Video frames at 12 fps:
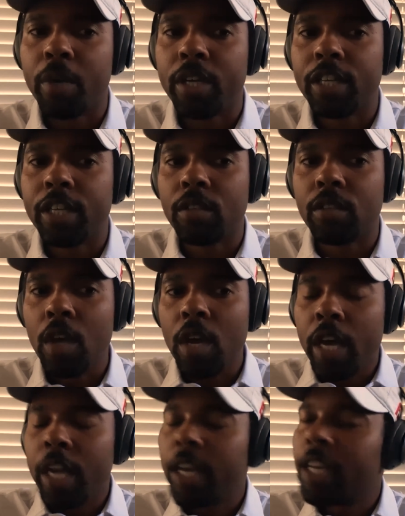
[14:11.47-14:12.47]
but it
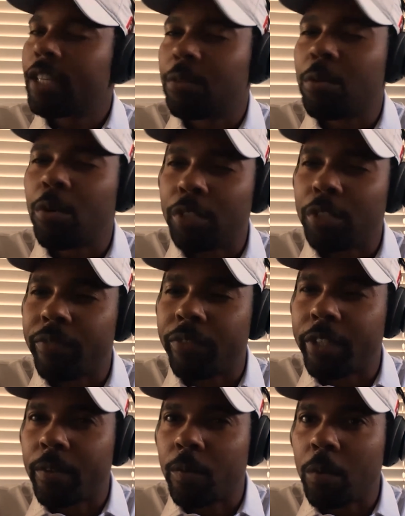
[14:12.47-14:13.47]
hits a little
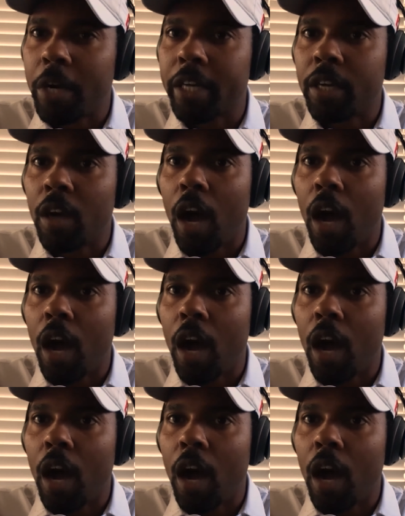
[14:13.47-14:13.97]
different, right?